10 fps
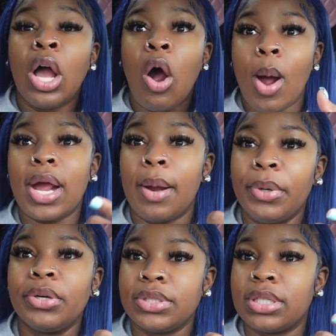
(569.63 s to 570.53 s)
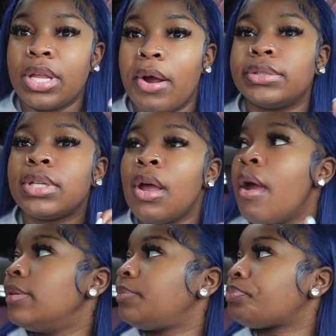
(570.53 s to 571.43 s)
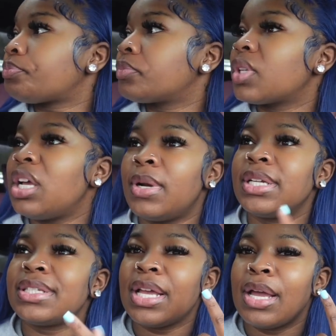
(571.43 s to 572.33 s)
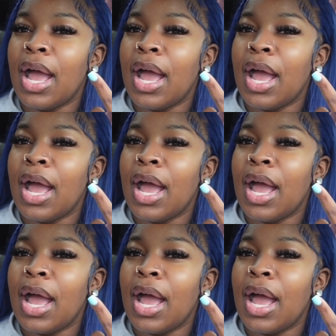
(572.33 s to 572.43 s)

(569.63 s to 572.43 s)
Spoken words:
I got pearls at the house. I was about to say,